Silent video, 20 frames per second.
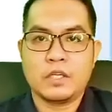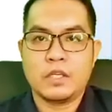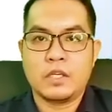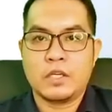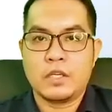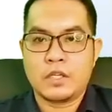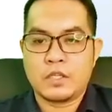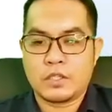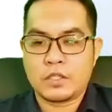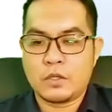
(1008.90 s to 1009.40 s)

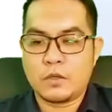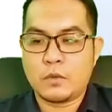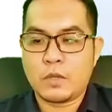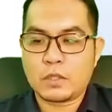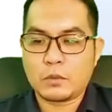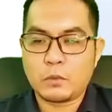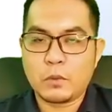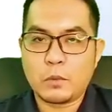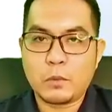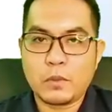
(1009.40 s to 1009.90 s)
So
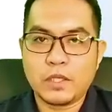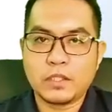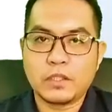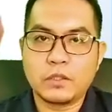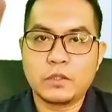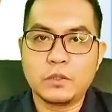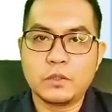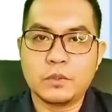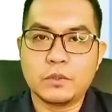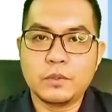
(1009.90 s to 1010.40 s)
what we will
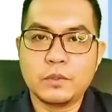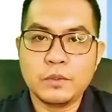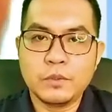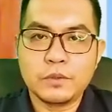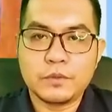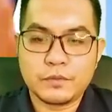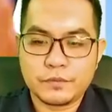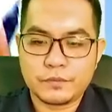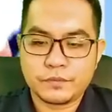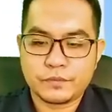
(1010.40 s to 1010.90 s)
do
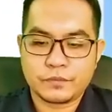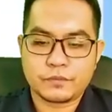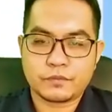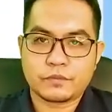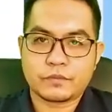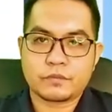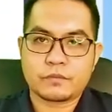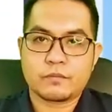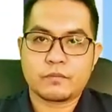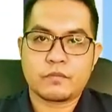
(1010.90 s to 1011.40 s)

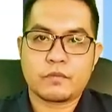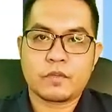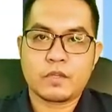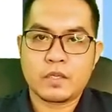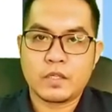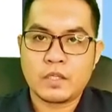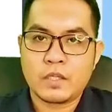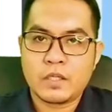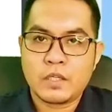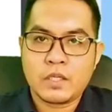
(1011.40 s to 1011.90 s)

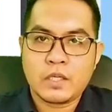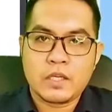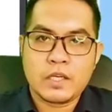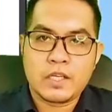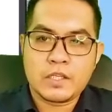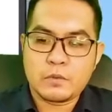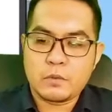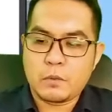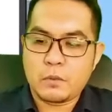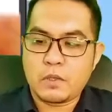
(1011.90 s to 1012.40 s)

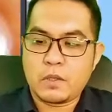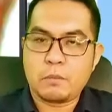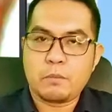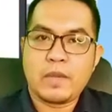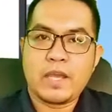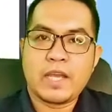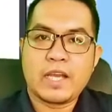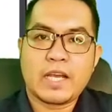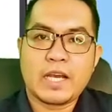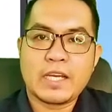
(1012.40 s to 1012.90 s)
is we will
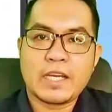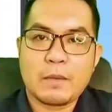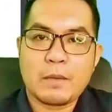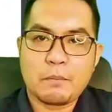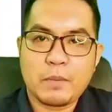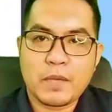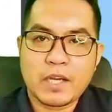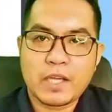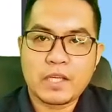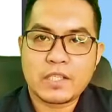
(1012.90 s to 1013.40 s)
make an
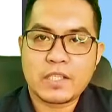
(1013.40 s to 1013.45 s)
Amperian.